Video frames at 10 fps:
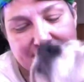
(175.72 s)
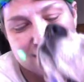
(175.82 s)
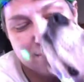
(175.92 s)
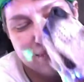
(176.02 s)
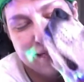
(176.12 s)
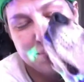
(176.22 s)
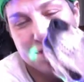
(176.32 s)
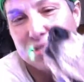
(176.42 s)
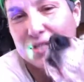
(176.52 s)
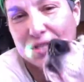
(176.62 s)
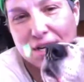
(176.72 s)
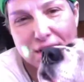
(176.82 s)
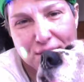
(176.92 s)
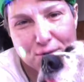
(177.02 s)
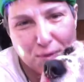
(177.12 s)
Sometimes you just
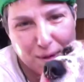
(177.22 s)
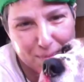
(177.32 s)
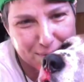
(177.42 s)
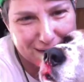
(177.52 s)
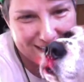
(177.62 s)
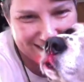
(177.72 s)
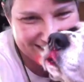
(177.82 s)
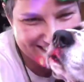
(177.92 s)
gotta cooperate.